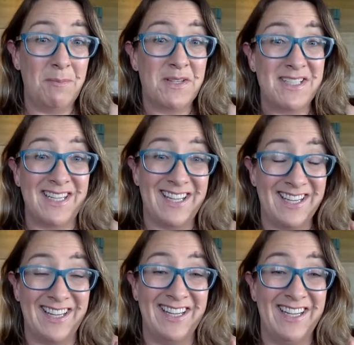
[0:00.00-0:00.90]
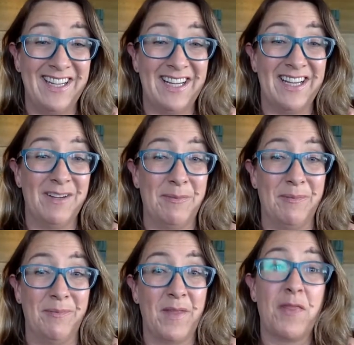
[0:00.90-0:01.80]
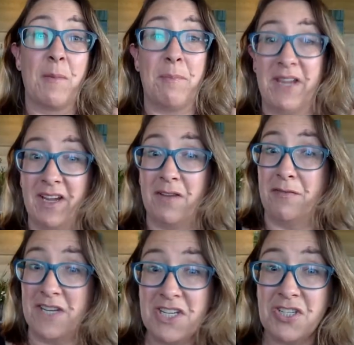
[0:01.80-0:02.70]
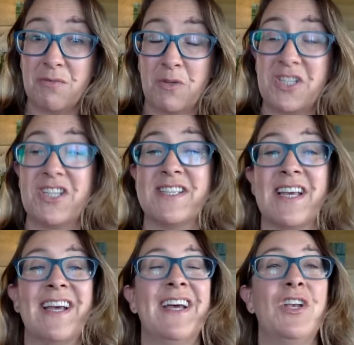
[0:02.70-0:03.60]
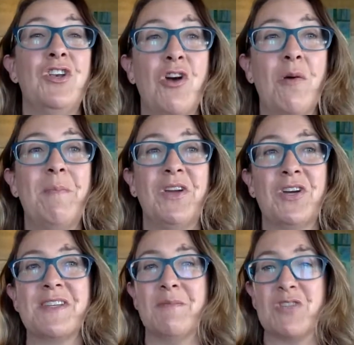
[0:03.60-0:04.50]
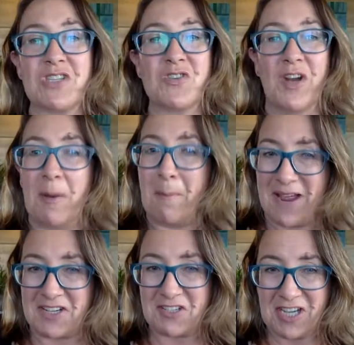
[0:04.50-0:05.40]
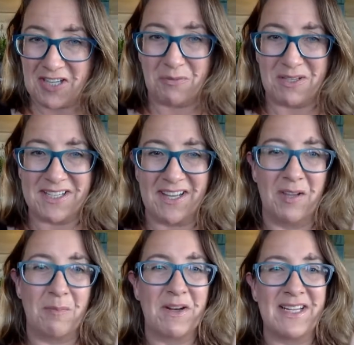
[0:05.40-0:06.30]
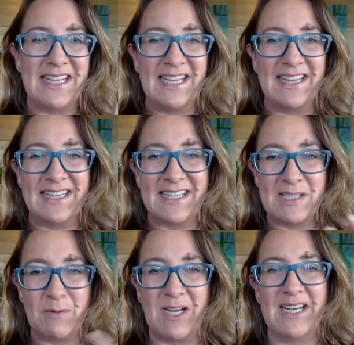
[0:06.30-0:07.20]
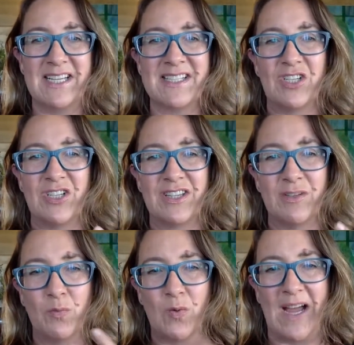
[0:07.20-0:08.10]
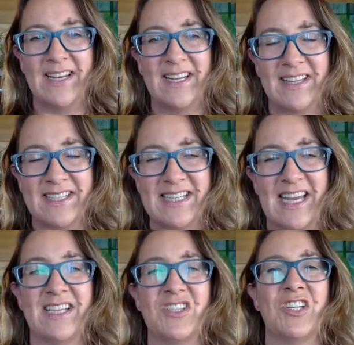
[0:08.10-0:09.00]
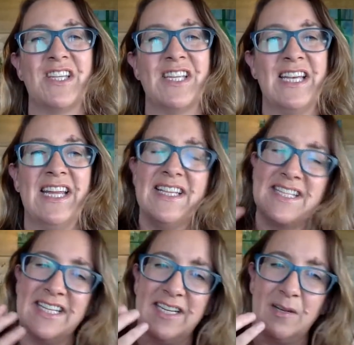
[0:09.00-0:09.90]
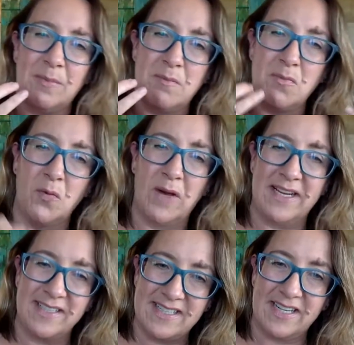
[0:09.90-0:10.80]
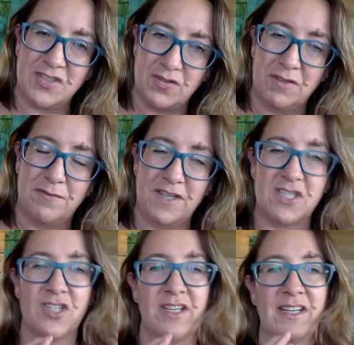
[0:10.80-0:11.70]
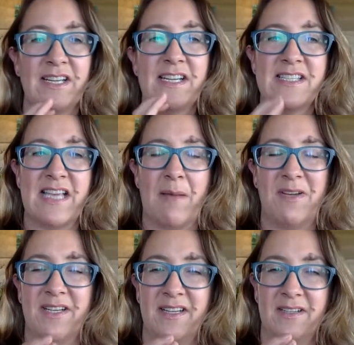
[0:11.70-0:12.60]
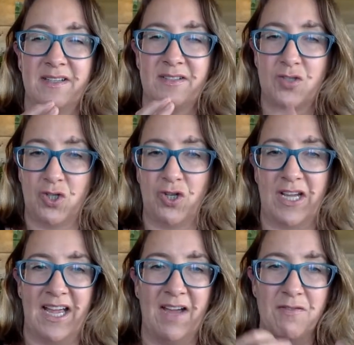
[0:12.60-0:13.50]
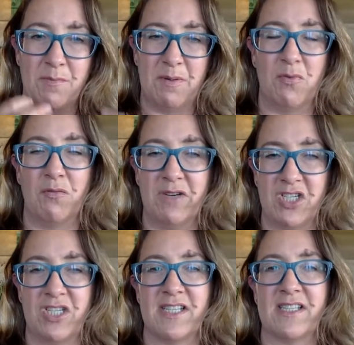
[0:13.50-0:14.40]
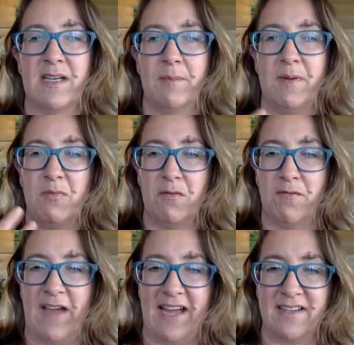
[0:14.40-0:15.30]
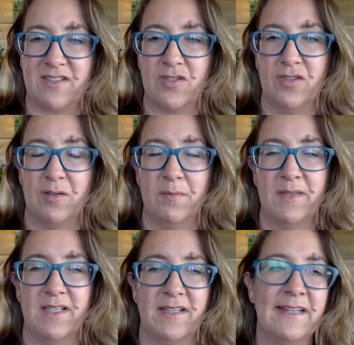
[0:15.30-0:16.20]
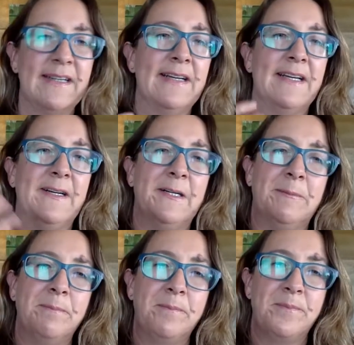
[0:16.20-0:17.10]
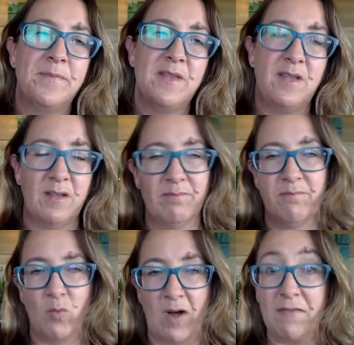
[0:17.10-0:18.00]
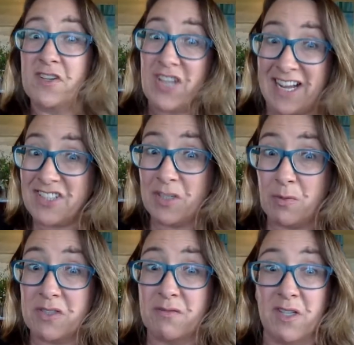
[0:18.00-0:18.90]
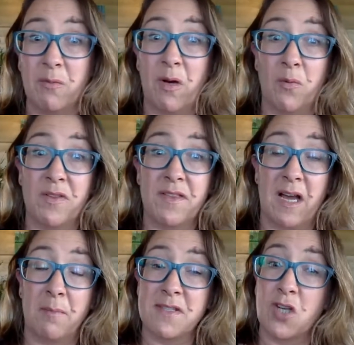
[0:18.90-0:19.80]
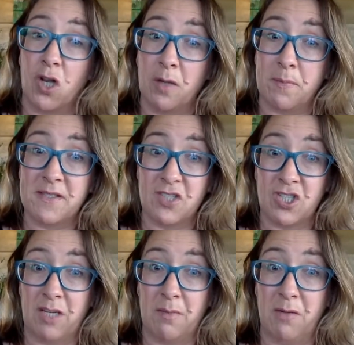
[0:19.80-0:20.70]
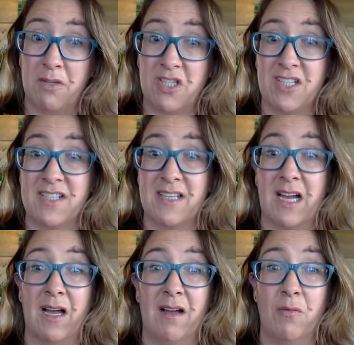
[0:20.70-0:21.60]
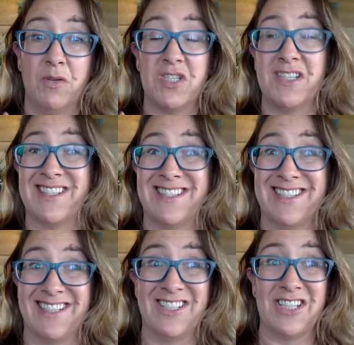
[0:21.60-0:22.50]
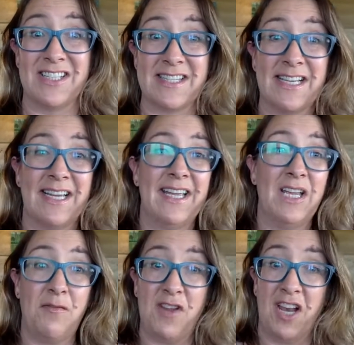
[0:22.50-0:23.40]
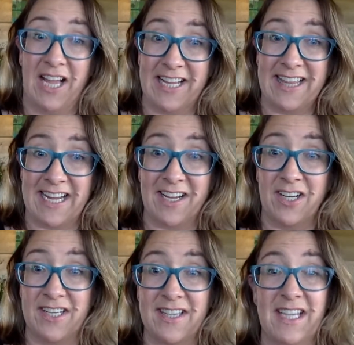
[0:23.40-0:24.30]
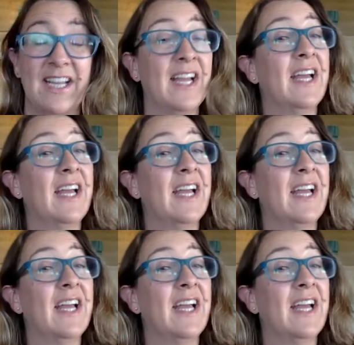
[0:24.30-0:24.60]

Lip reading: particularly the pink fish, which is not because I'm just trying to match colour with colour, but I think that this wine has got the weight and the texture that needs a little bit more weight and texture in the fish, and salmon and tuna have a bit more richness and a bit more fat to them than the white fish. Actually works really well with scallop sashimi, which is delicious if you like that kind of thing.